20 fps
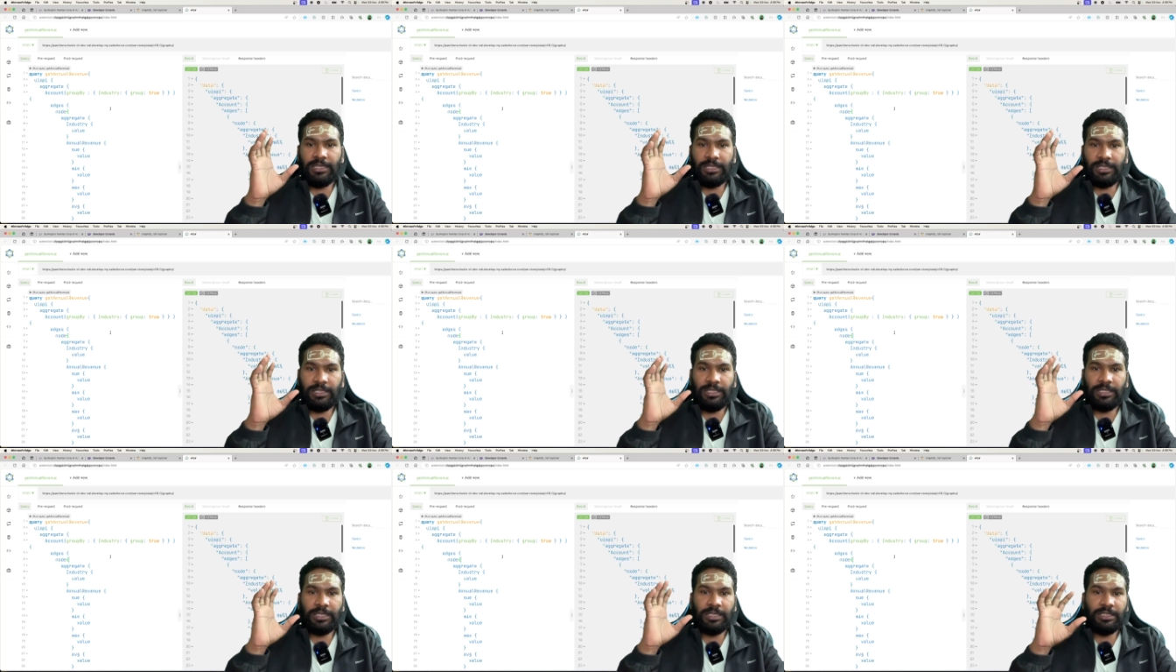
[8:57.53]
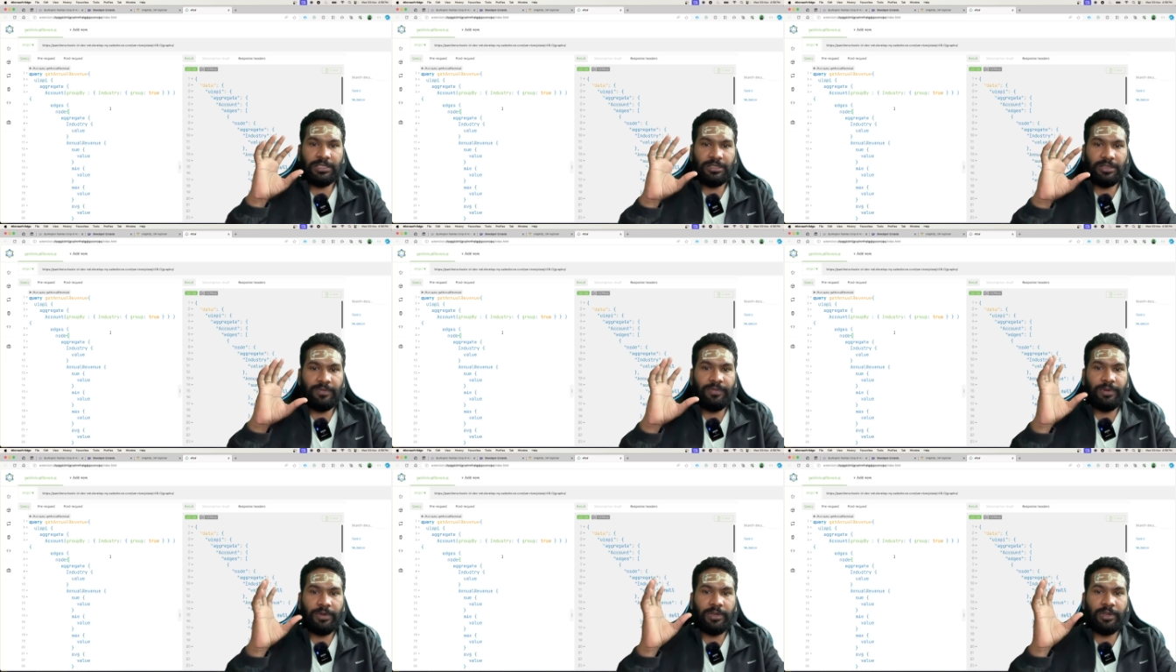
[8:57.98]
In case
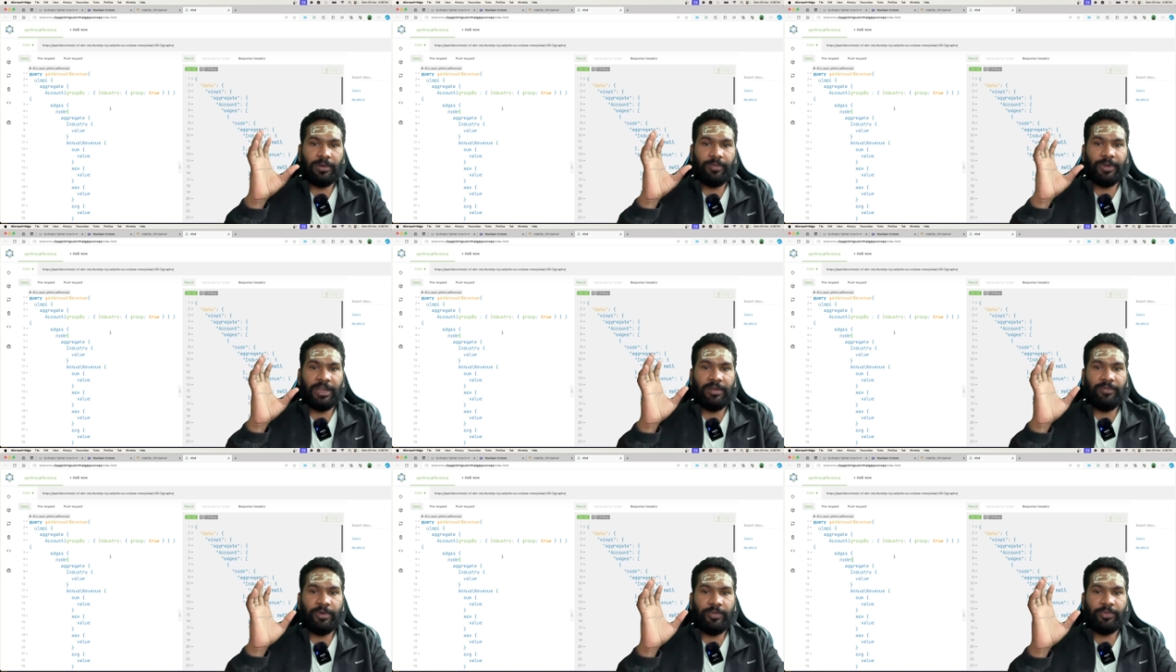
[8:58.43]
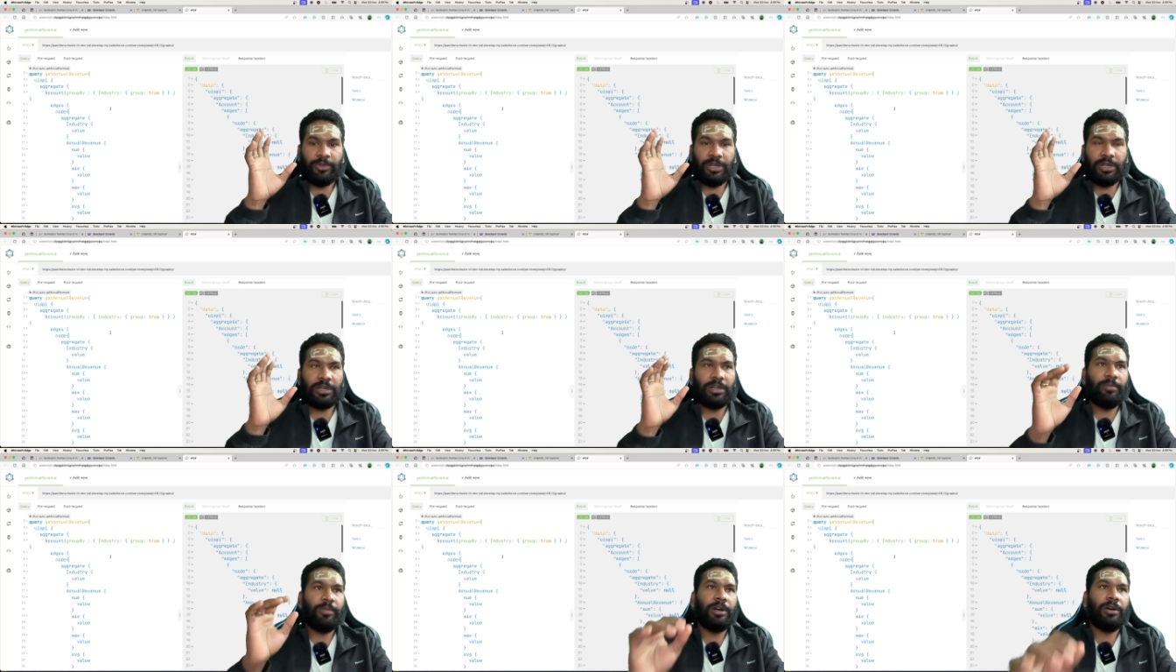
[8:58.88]
of order by, we've
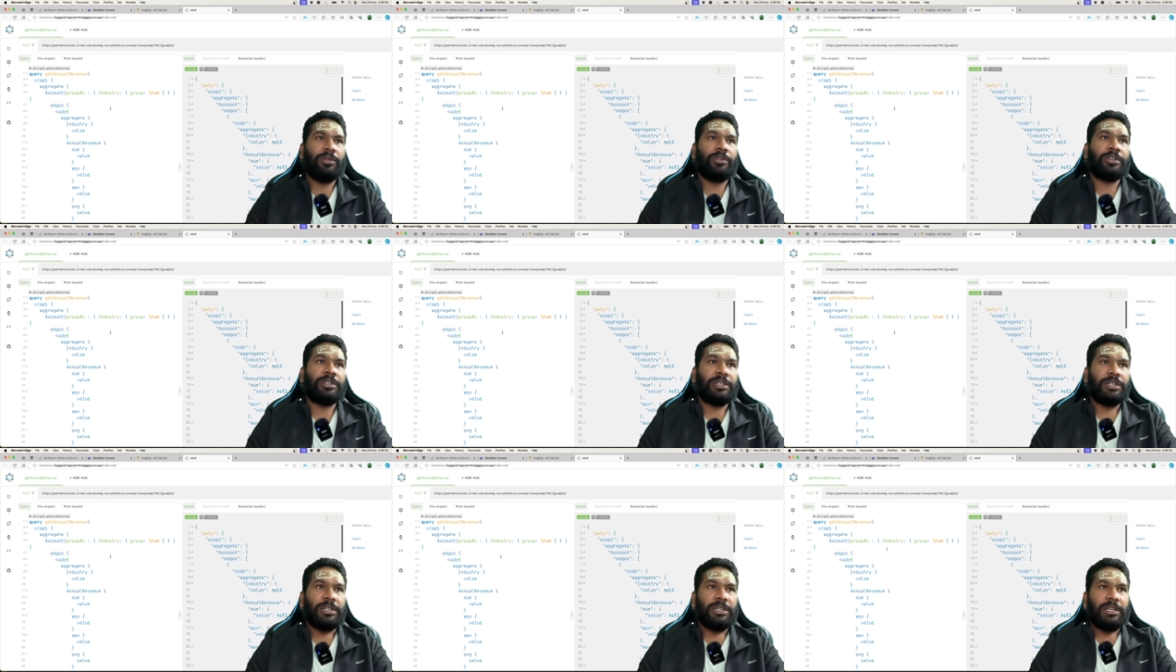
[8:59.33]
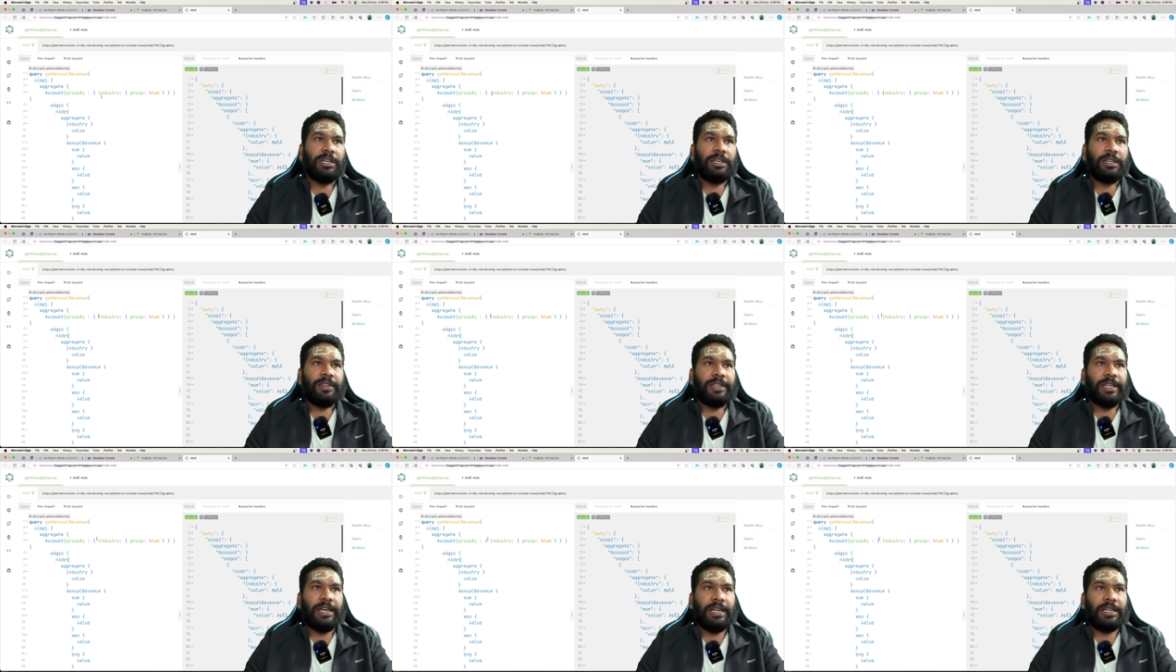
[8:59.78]
talked about
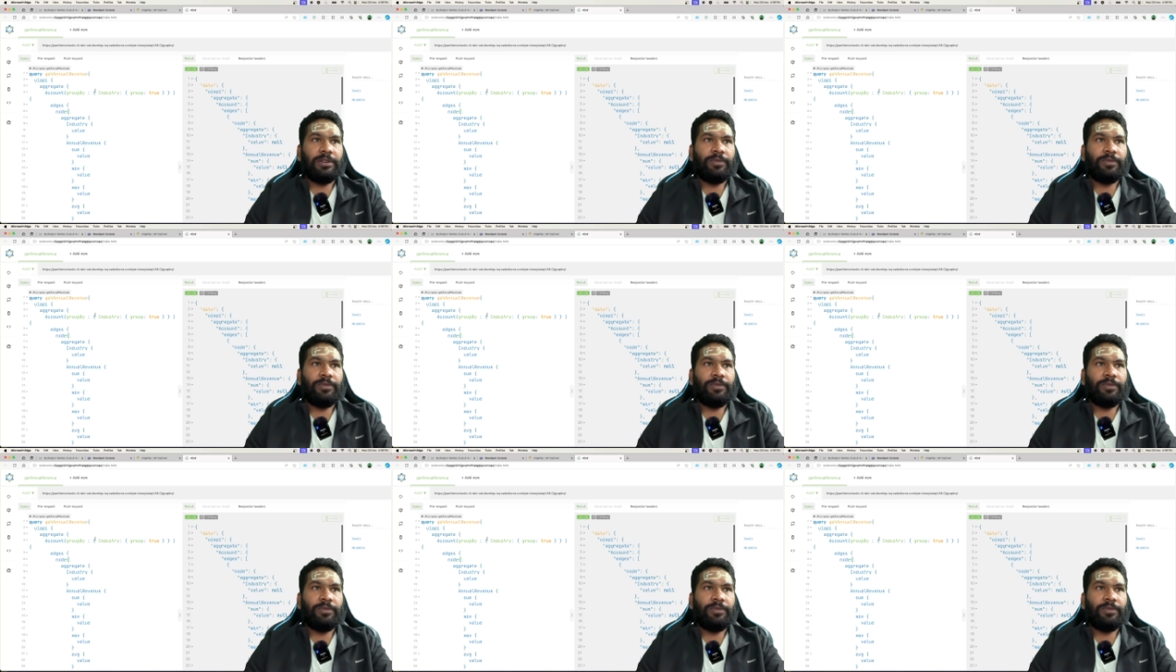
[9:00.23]
that